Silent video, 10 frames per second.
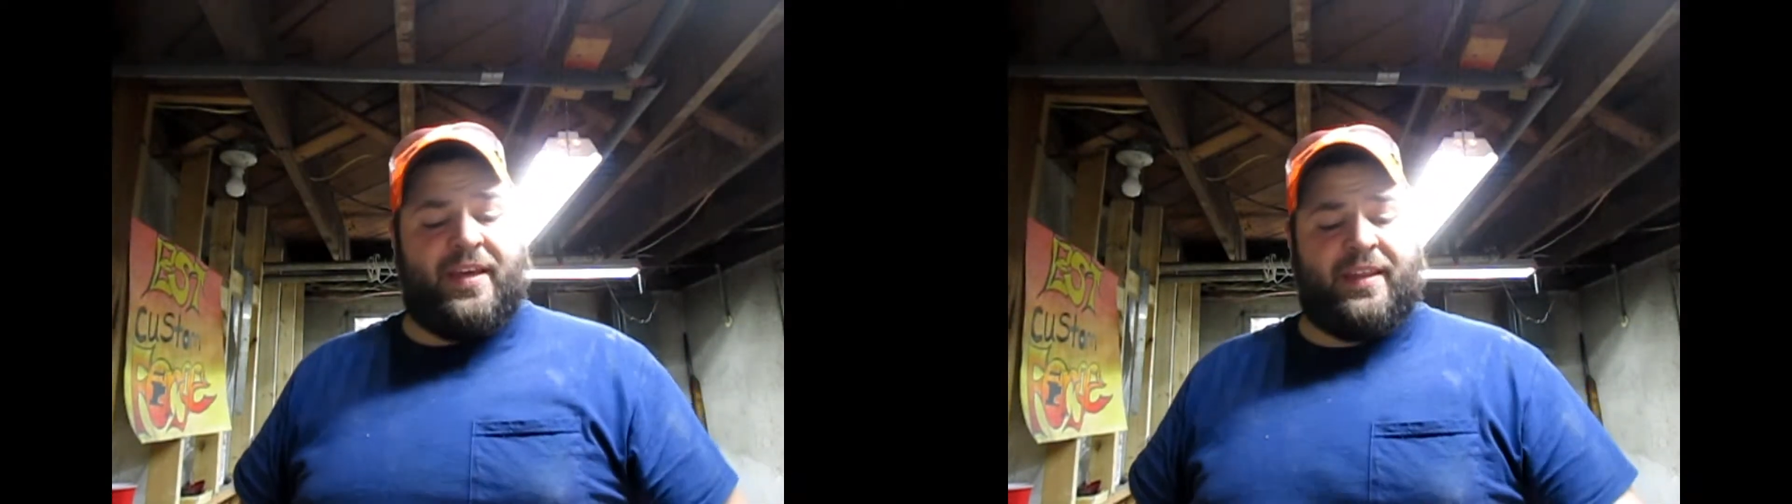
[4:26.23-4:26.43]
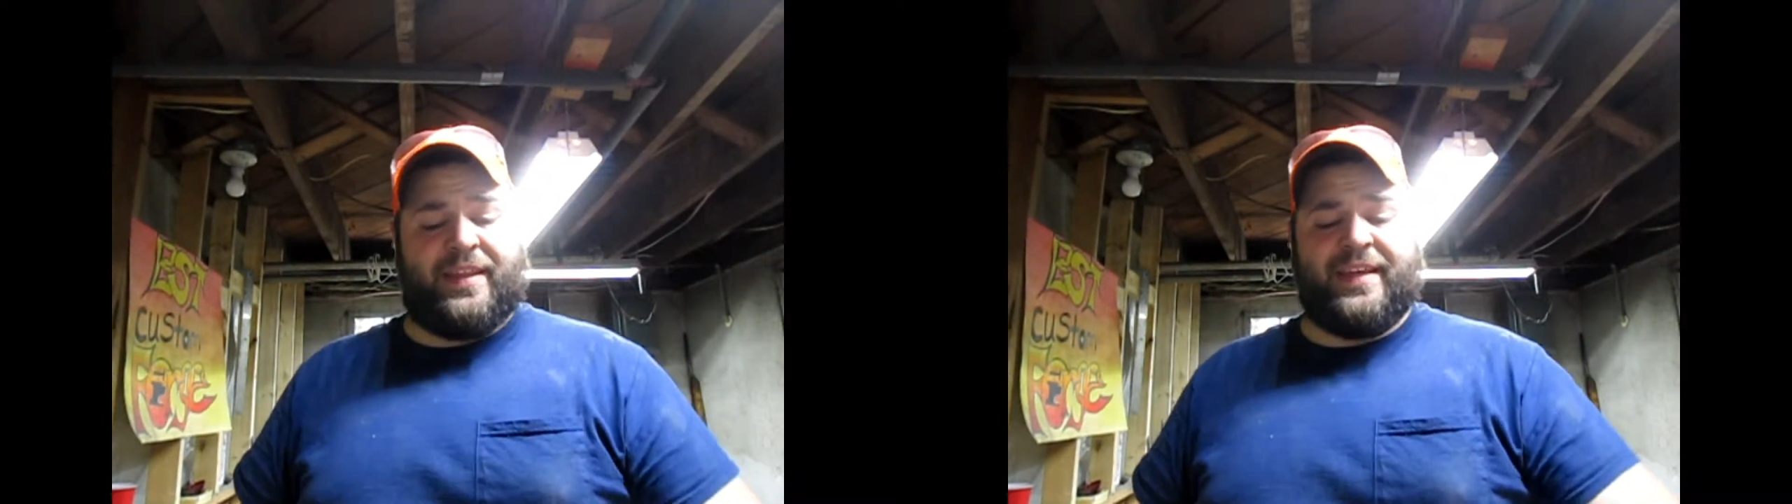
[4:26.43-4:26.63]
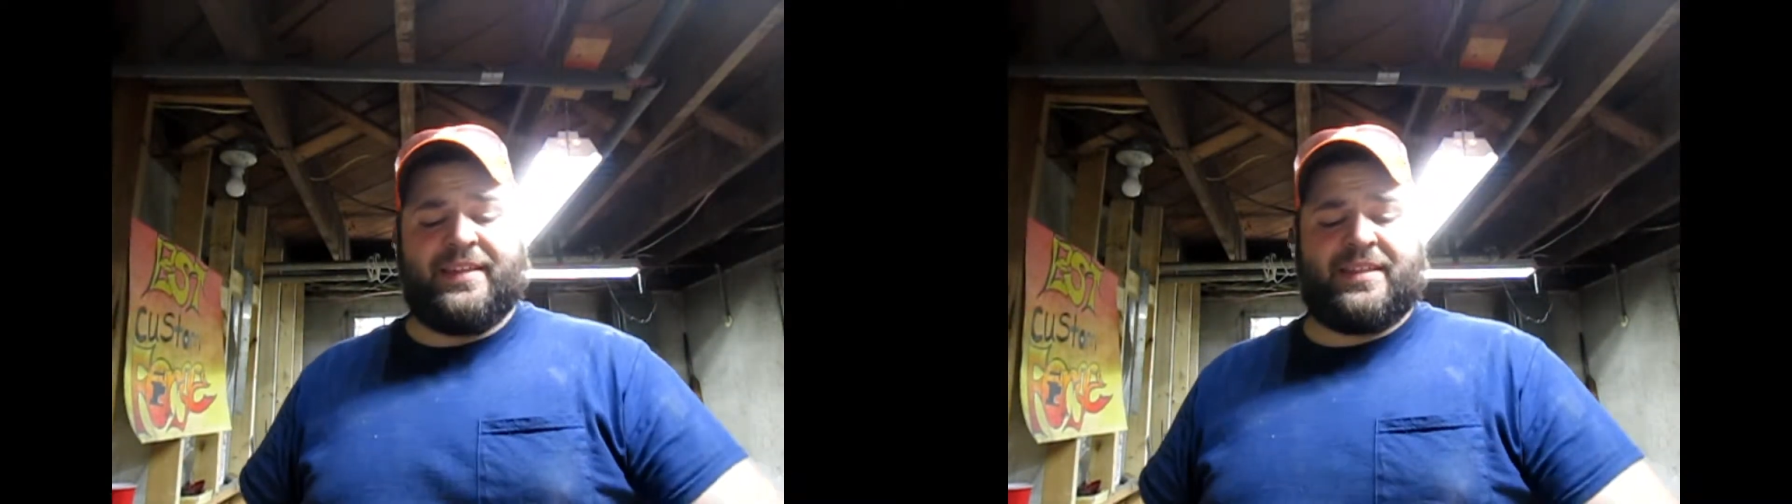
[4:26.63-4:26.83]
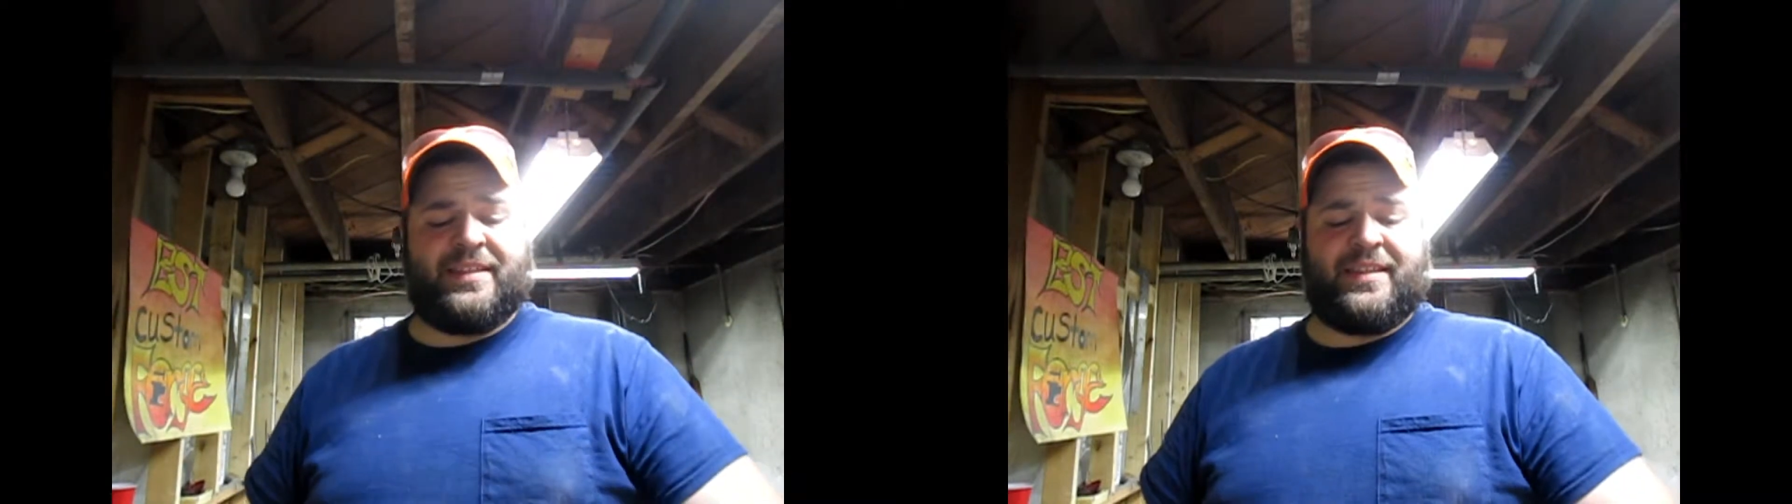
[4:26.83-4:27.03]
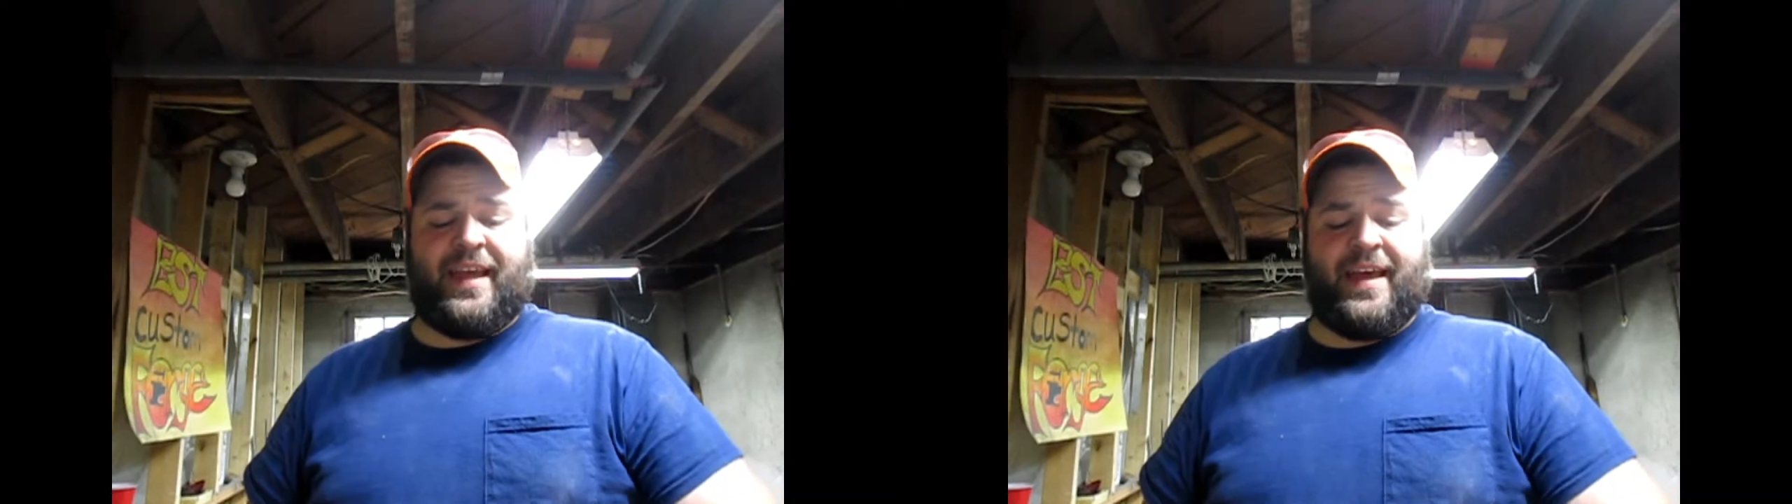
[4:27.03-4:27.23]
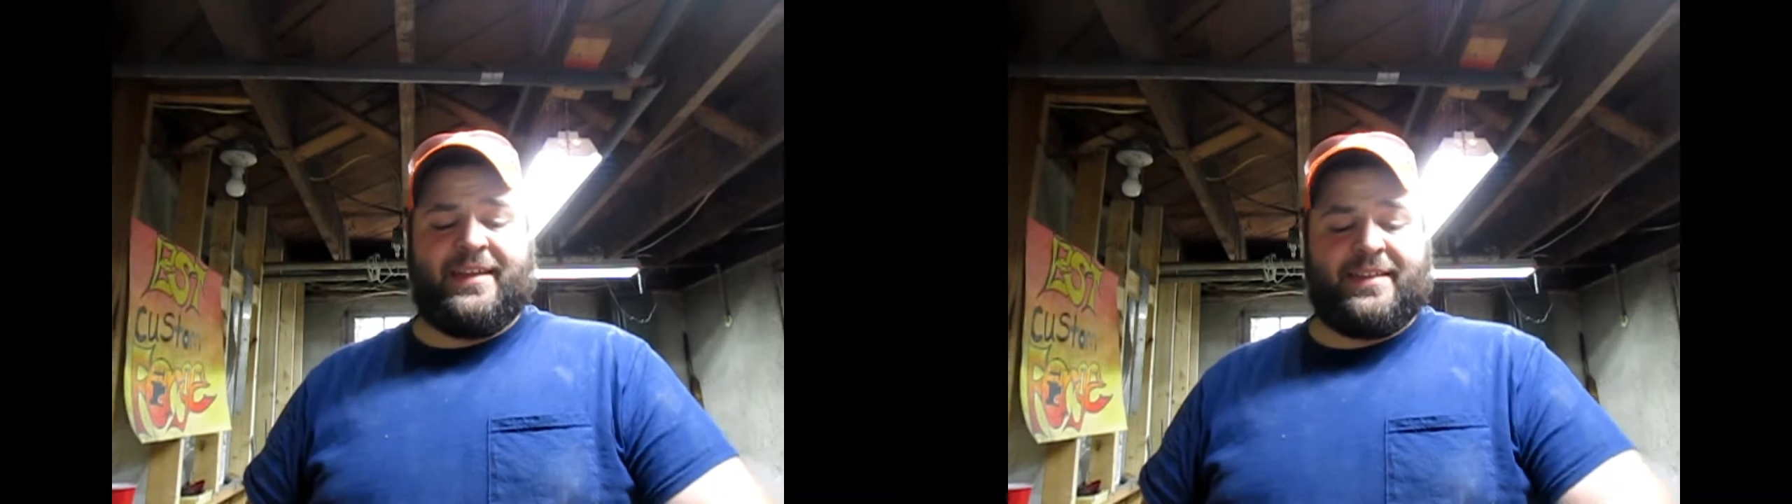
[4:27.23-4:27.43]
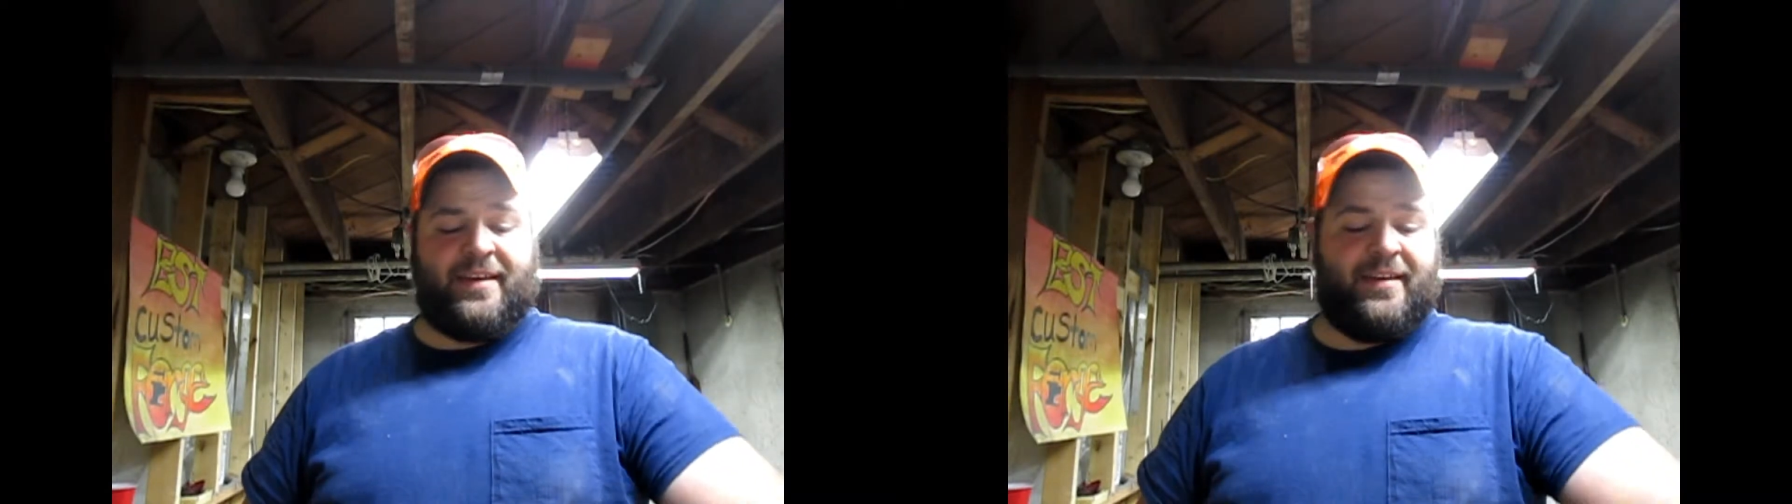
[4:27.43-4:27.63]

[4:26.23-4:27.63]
This has